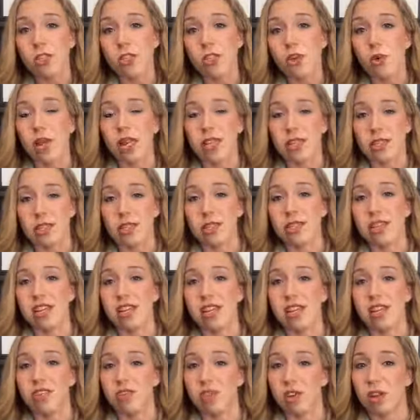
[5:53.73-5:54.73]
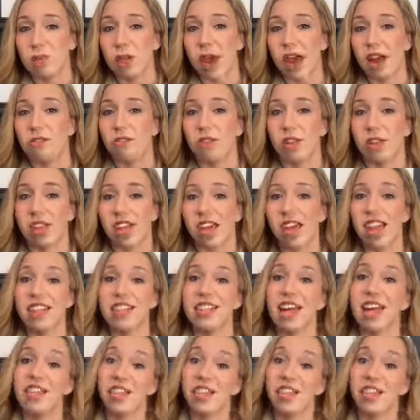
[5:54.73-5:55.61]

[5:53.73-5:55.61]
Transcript: So instantaneous feedback for the kids